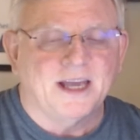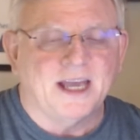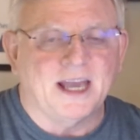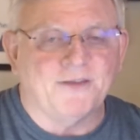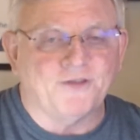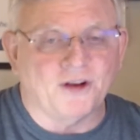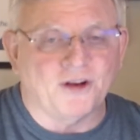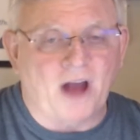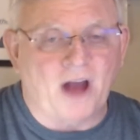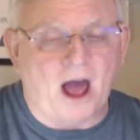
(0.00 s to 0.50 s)

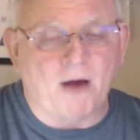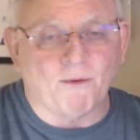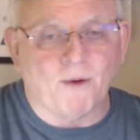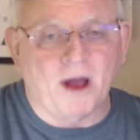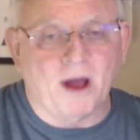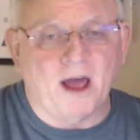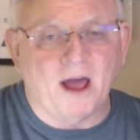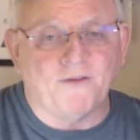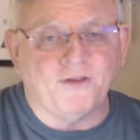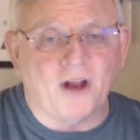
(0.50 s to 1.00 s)
If you're
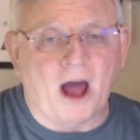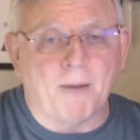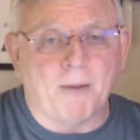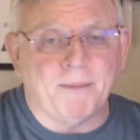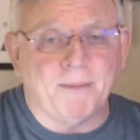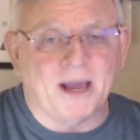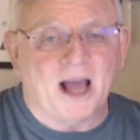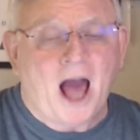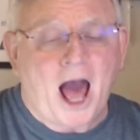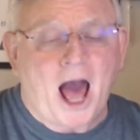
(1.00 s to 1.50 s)

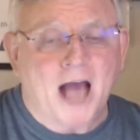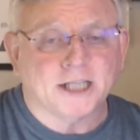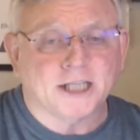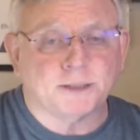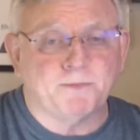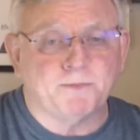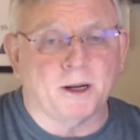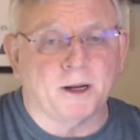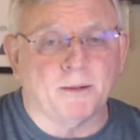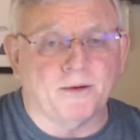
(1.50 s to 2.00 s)
not being
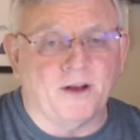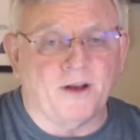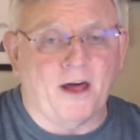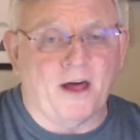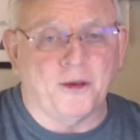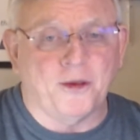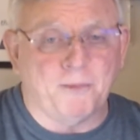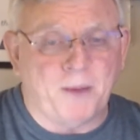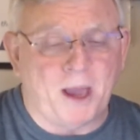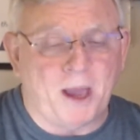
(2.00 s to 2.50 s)
hospitable to
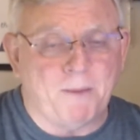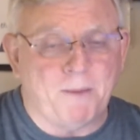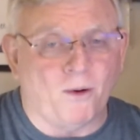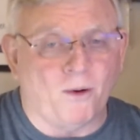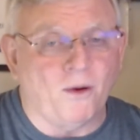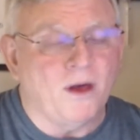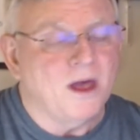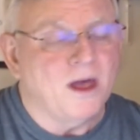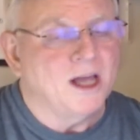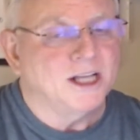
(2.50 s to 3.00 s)
other
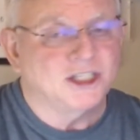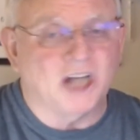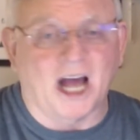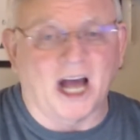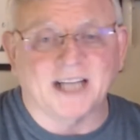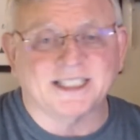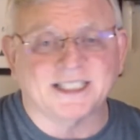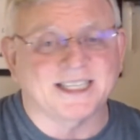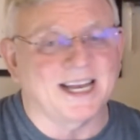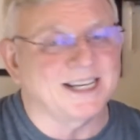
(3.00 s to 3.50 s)
people,
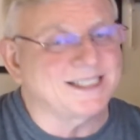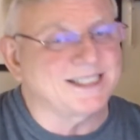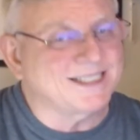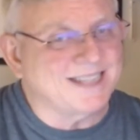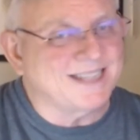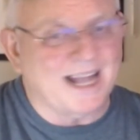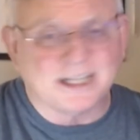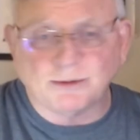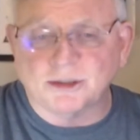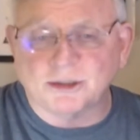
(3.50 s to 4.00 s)
John says,
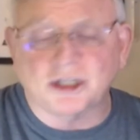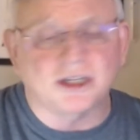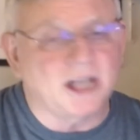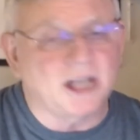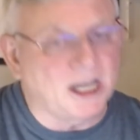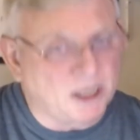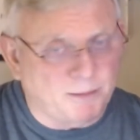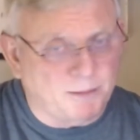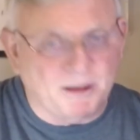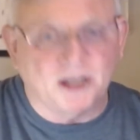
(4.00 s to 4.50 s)
that's what you
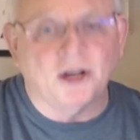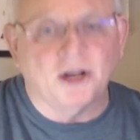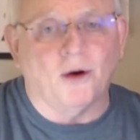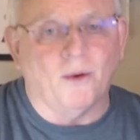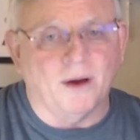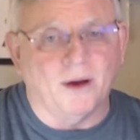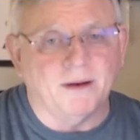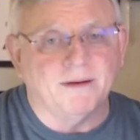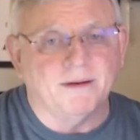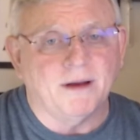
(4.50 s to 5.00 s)
need to be
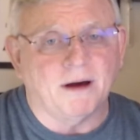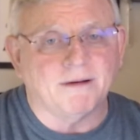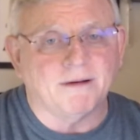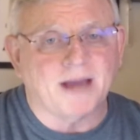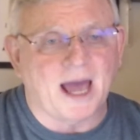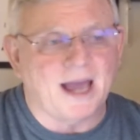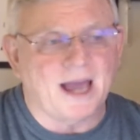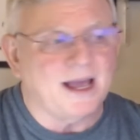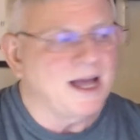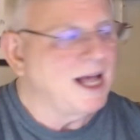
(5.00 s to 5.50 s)
doing.
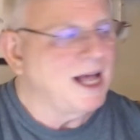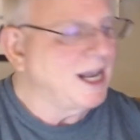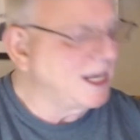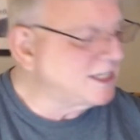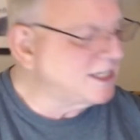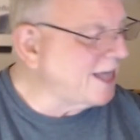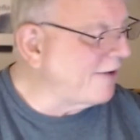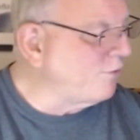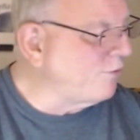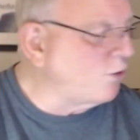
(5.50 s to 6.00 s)
Okay,
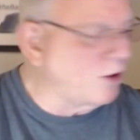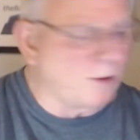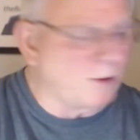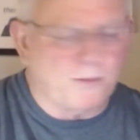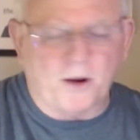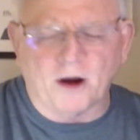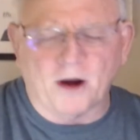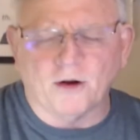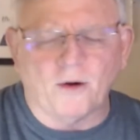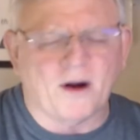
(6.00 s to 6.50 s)
let's have a word of
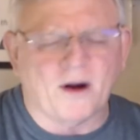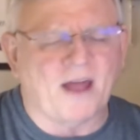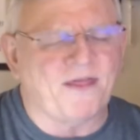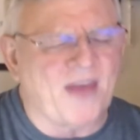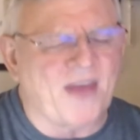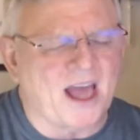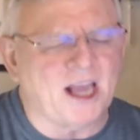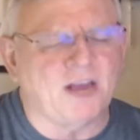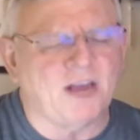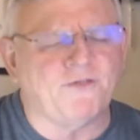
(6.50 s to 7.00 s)
prayer. Lord, I
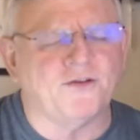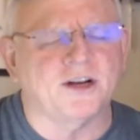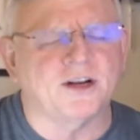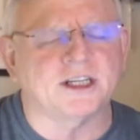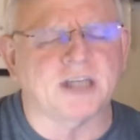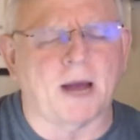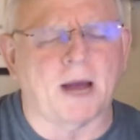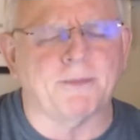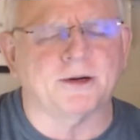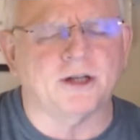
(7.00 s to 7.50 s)
thank you for
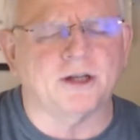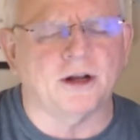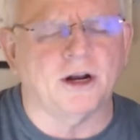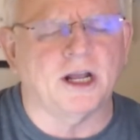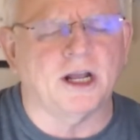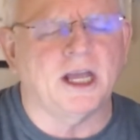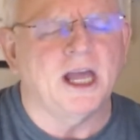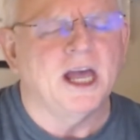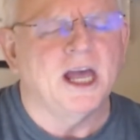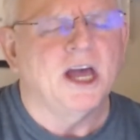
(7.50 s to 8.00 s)
this
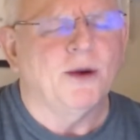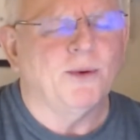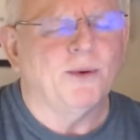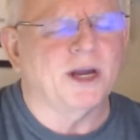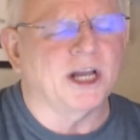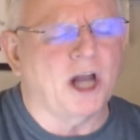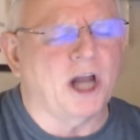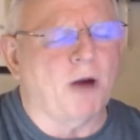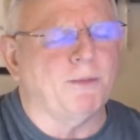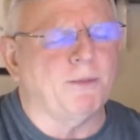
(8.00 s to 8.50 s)
opportunity. We
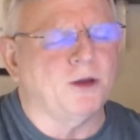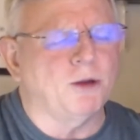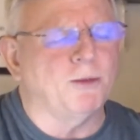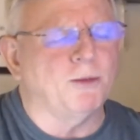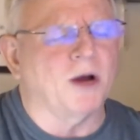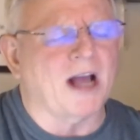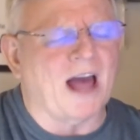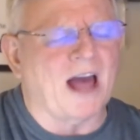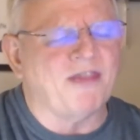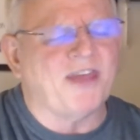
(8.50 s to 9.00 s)
can open your
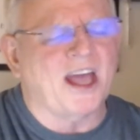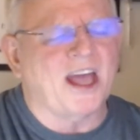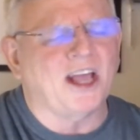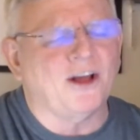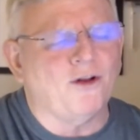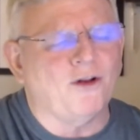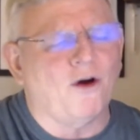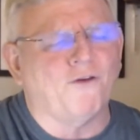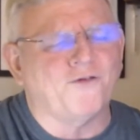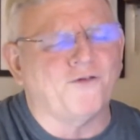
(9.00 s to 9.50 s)
book. I thank
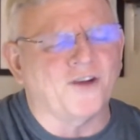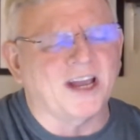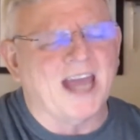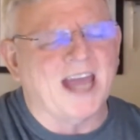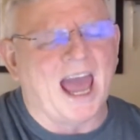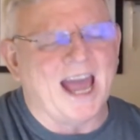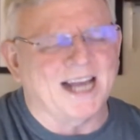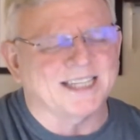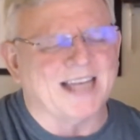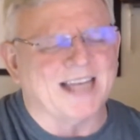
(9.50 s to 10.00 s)
you, Lord, for
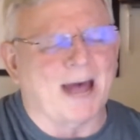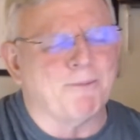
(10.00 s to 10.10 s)
Gaius.